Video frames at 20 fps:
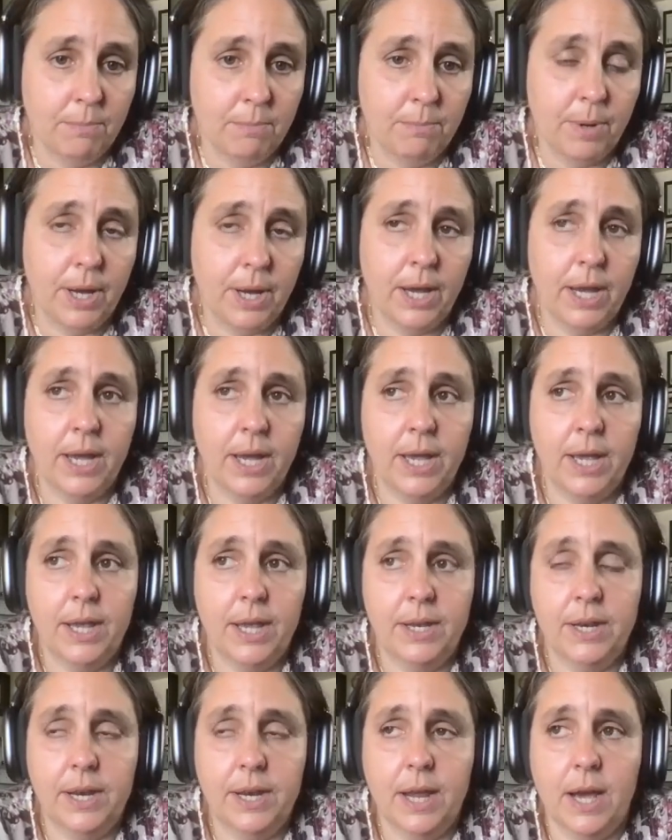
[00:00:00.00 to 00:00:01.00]

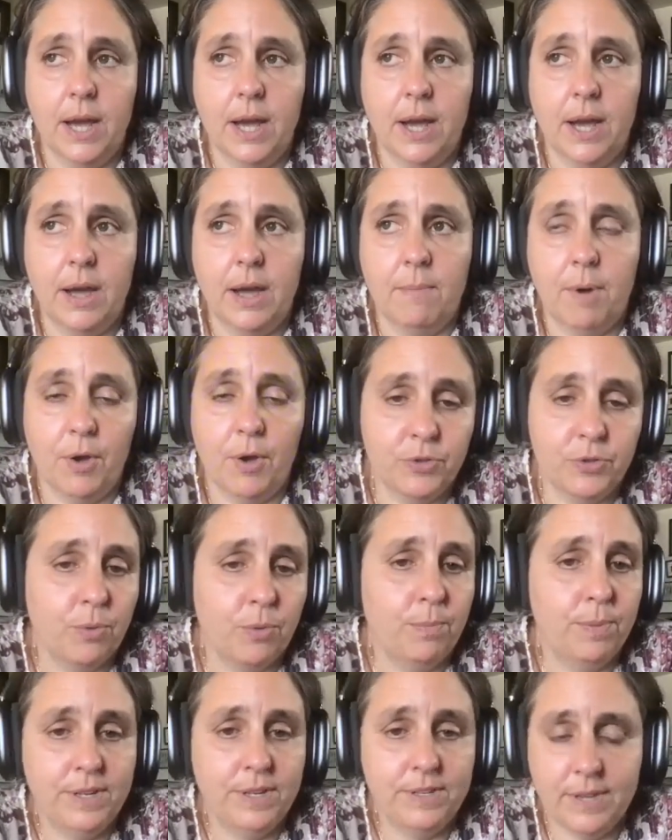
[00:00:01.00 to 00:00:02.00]
but
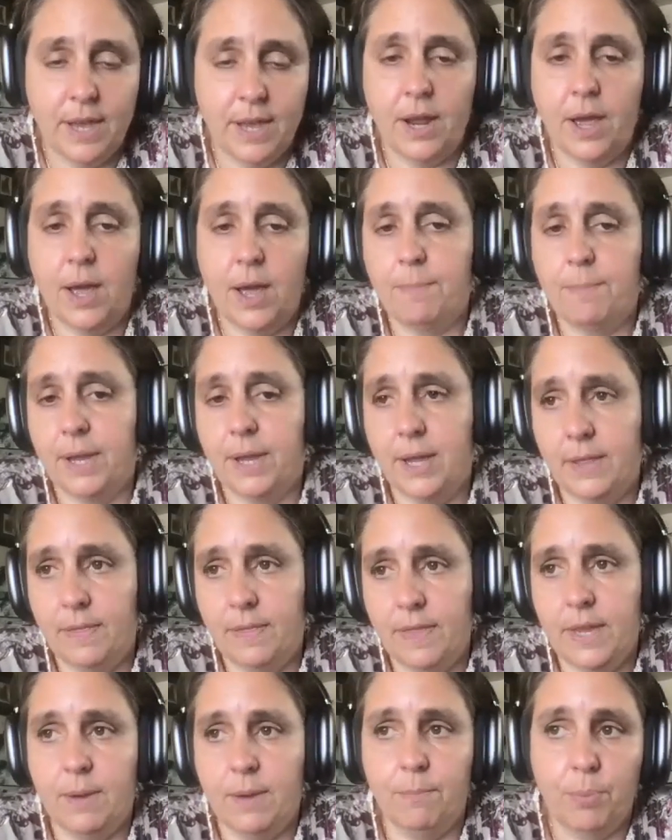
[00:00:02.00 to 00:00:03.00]
also be set up
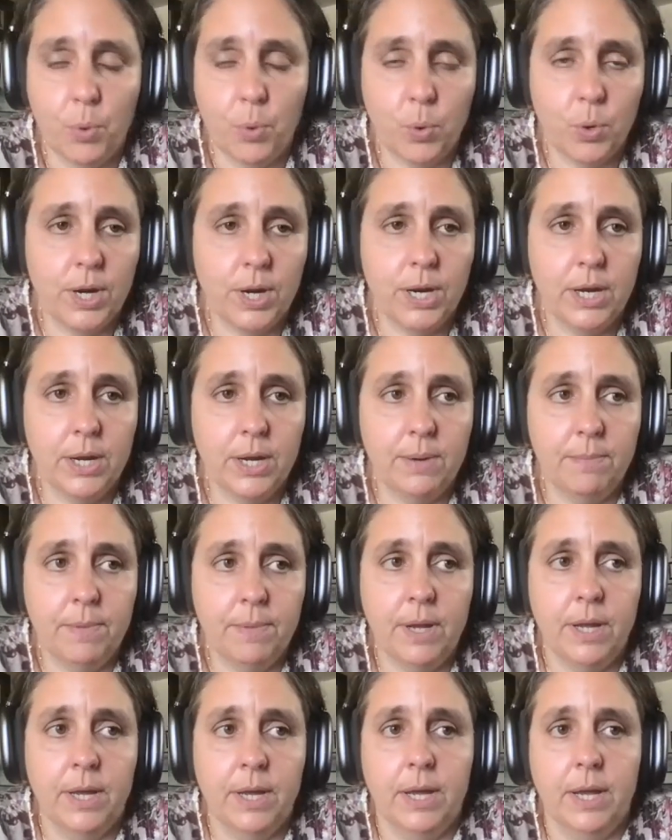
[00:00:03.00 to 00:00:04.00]
in the
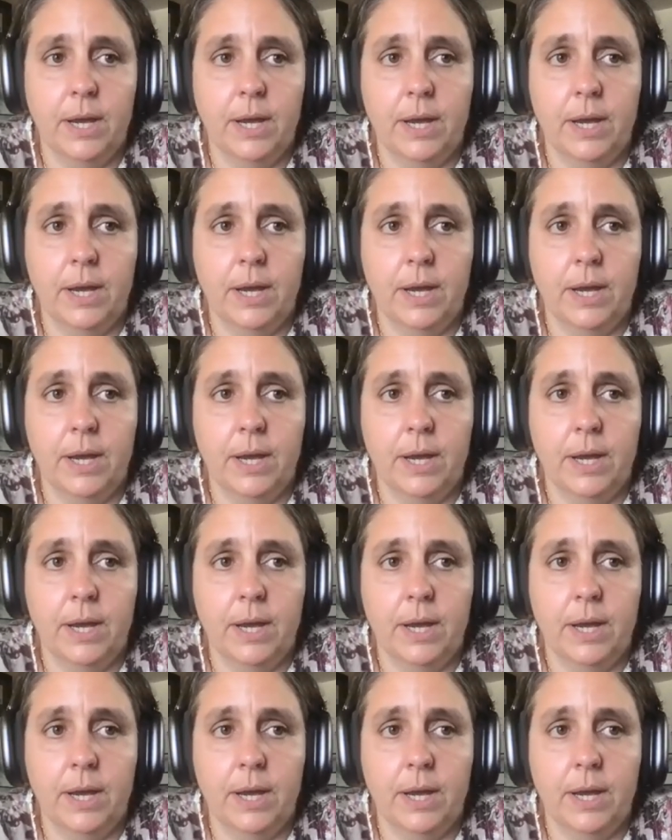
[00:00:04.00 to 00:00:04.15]
Emporium,